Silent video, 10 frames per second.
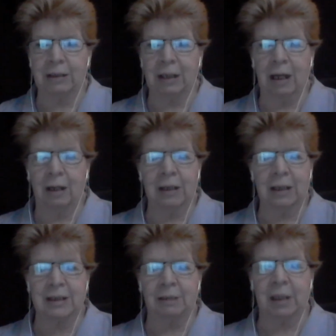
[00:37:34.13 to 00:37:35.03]
There's
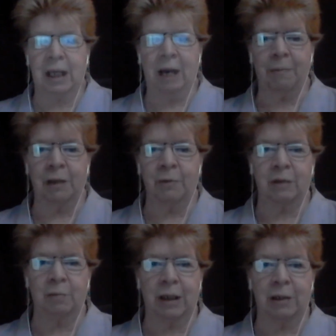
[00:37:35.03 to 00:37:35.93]
something happening with the
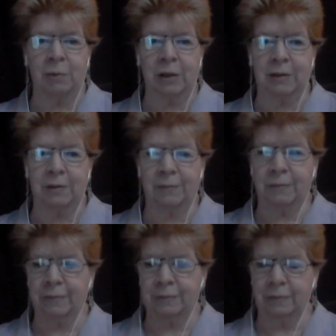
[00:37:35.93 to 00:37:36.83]
bandwidth.
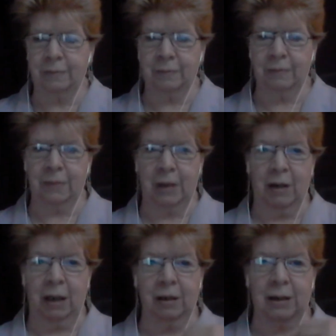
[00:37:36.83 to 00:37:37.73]
All right,
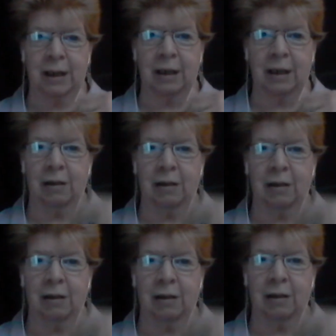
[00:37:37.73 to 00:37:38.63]
let's hang
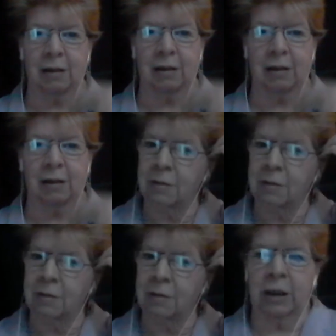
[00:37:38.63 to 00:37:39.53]
on.
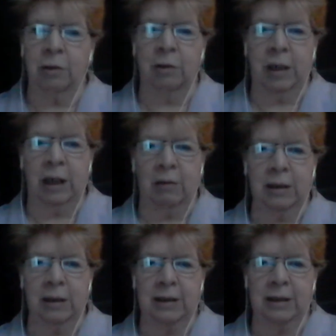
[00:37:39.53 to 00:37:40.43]
Can you
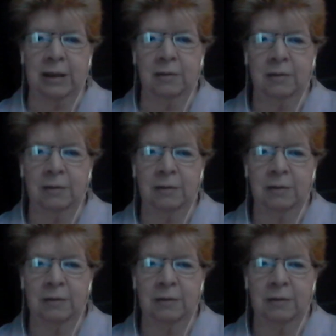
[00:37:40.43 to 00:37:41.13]
hear me now, Lisa?